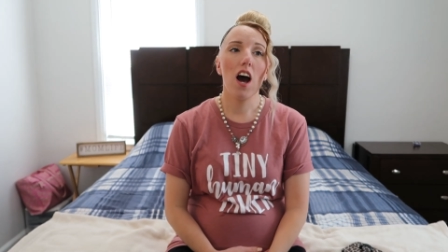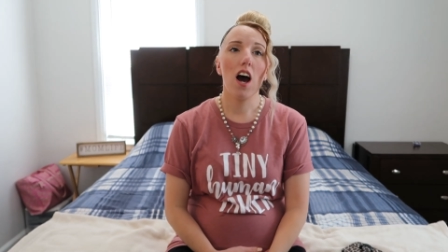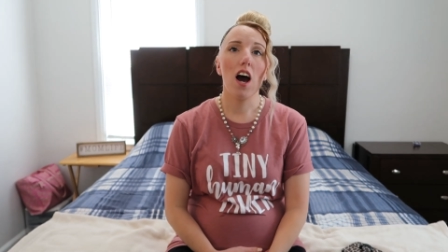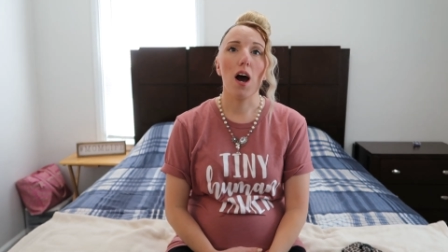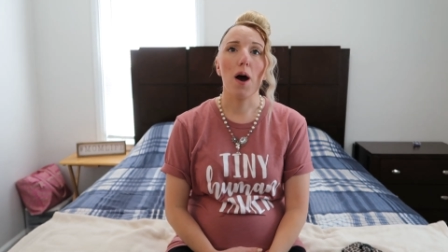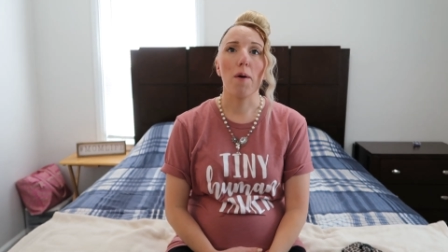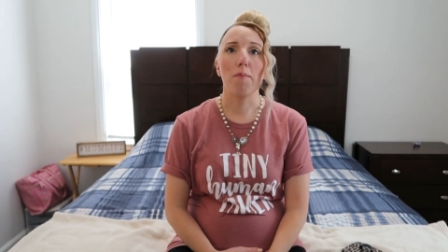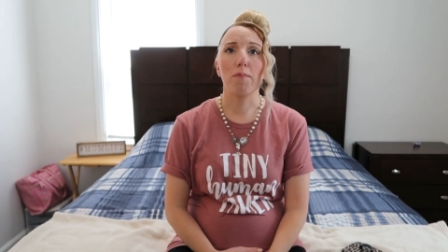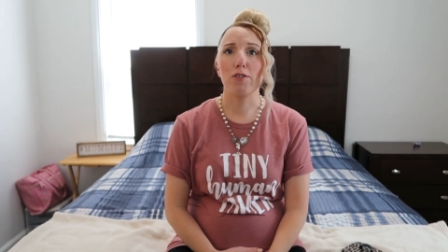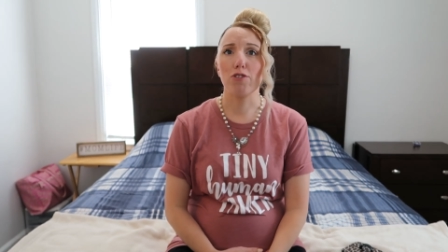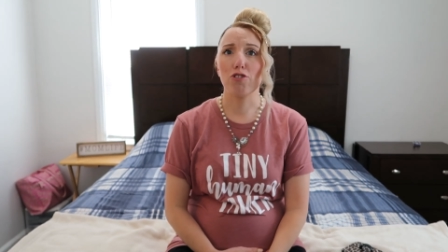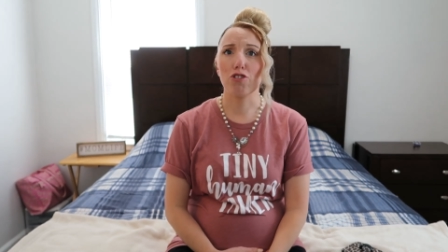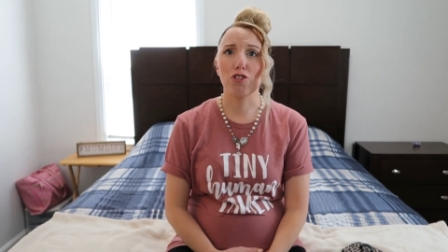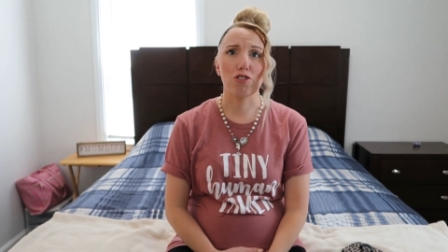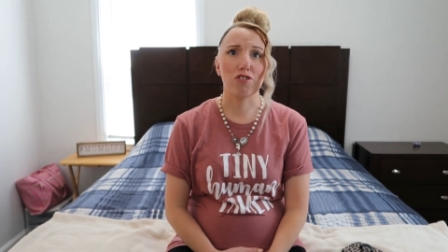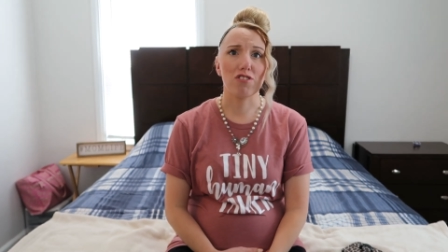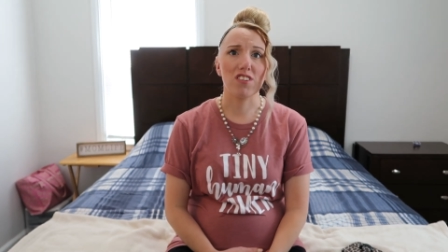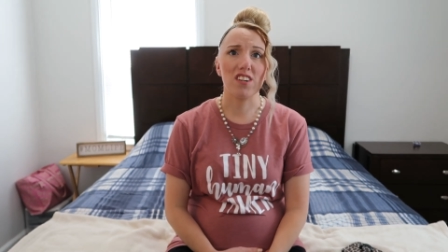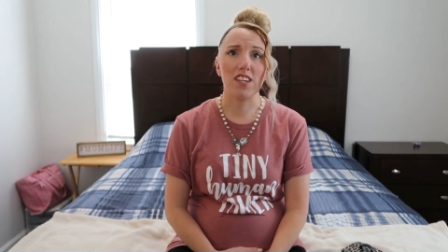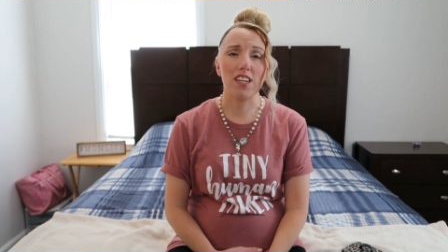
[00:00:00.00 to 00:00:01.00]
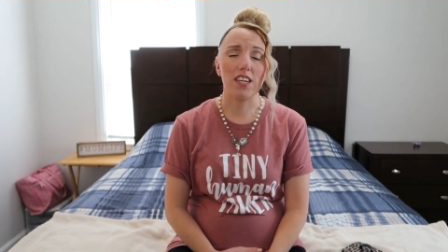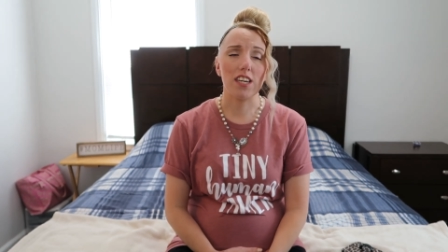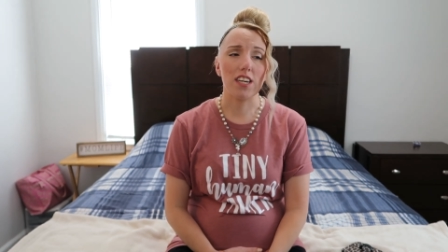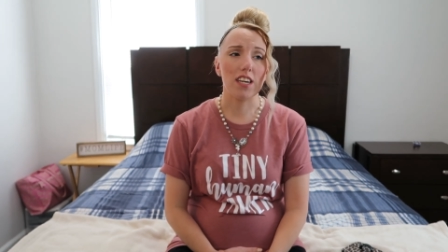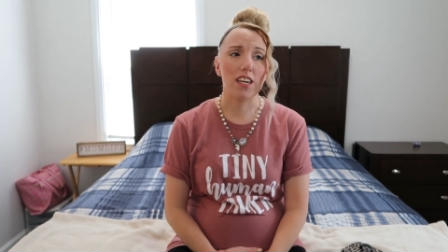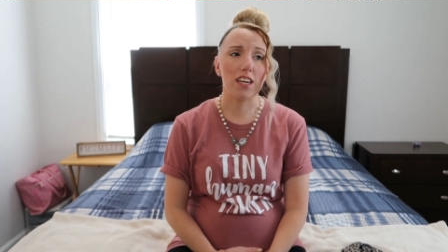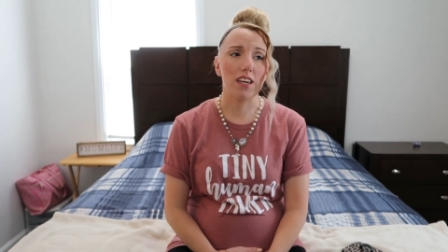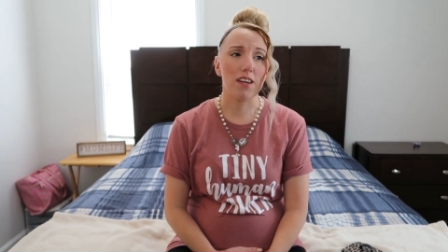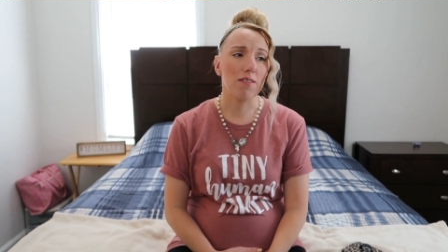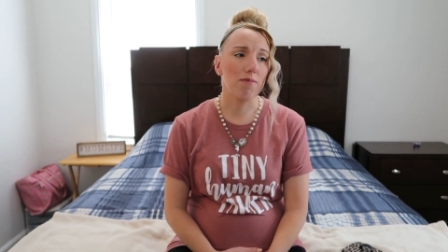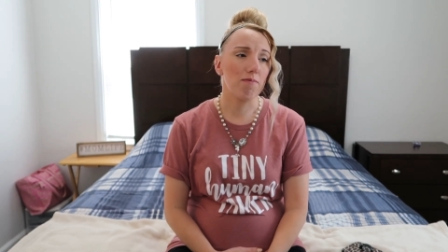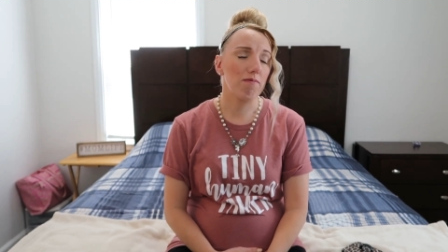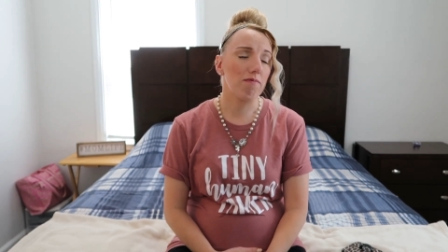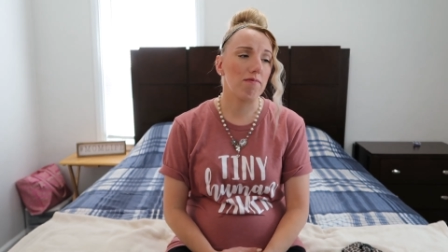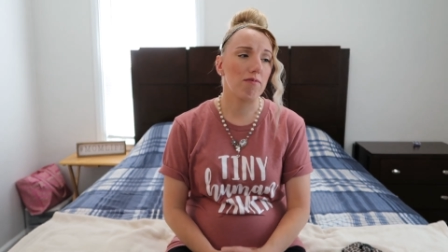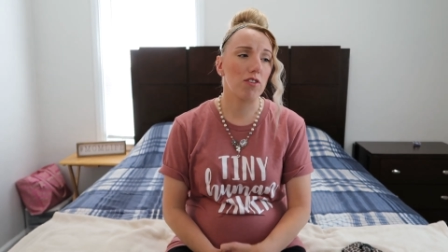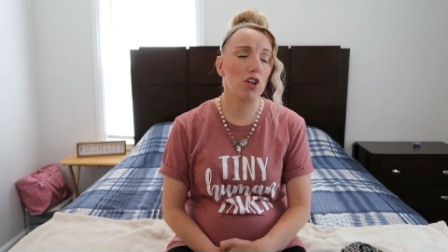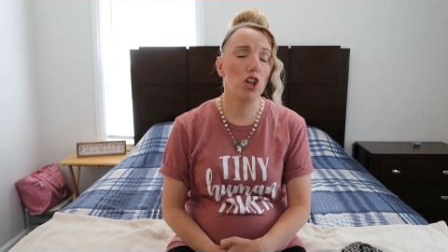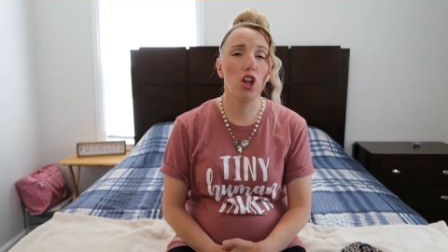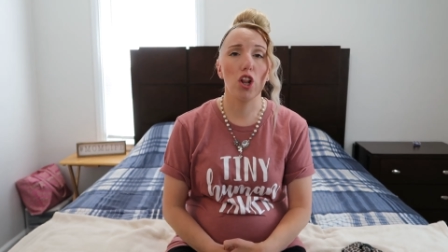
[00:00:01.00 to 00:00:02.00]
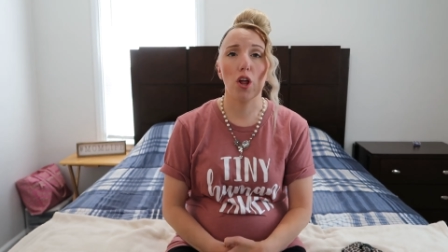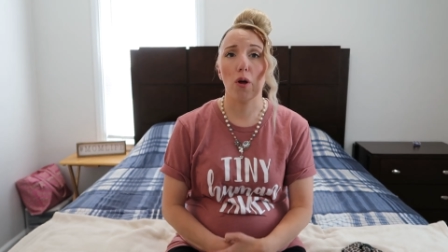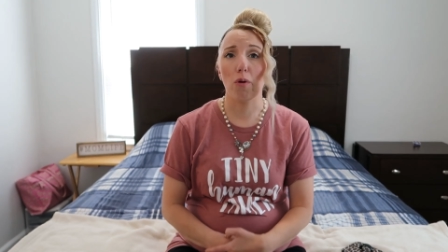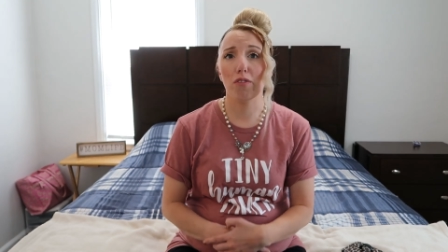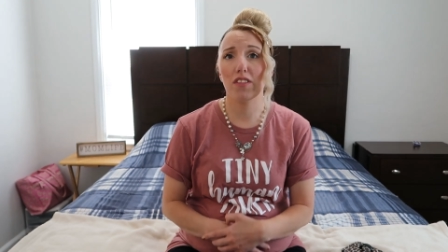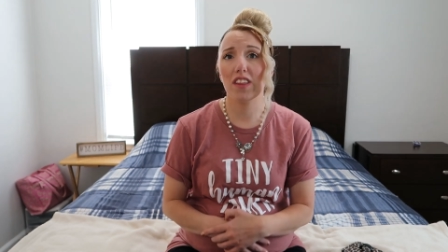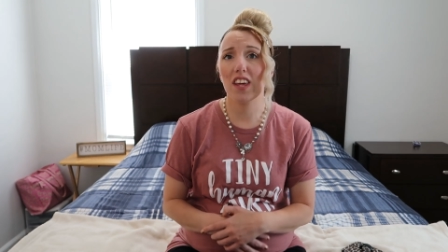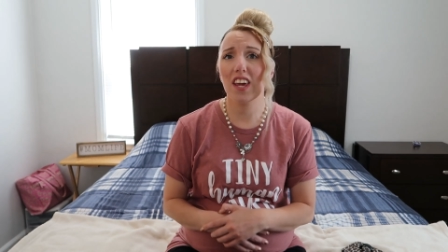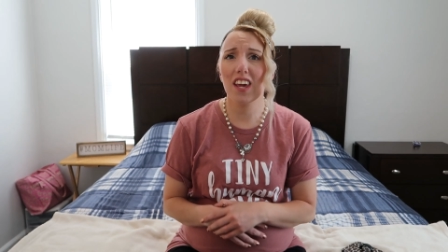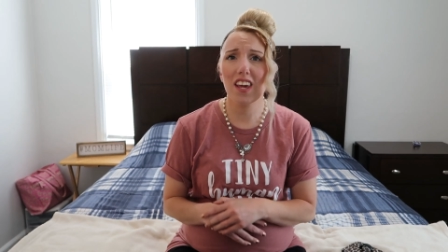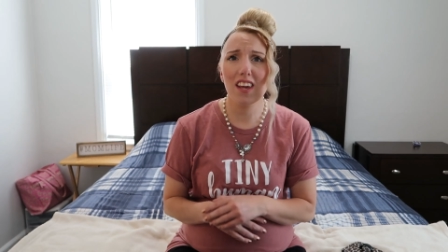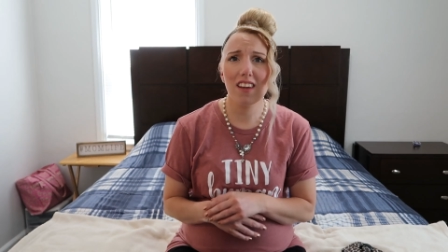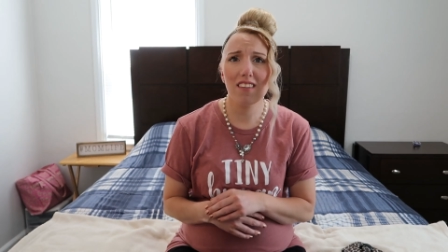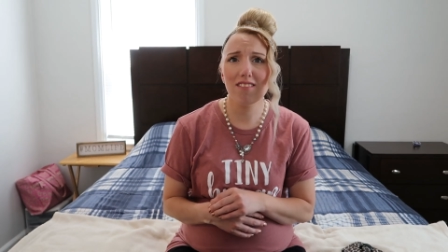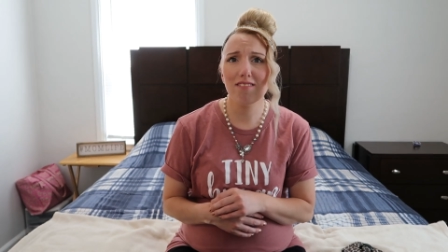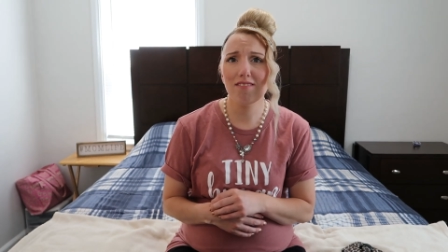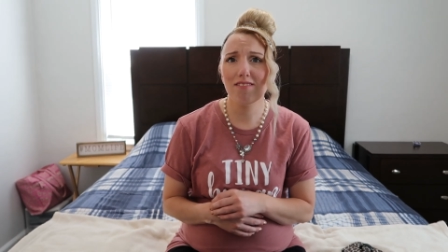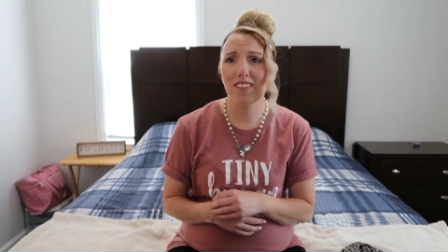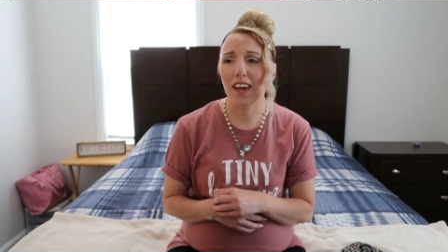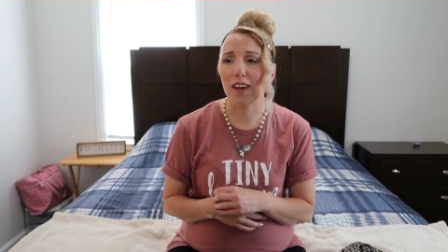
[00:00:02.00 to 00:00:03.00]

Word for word: uh, maternity clothing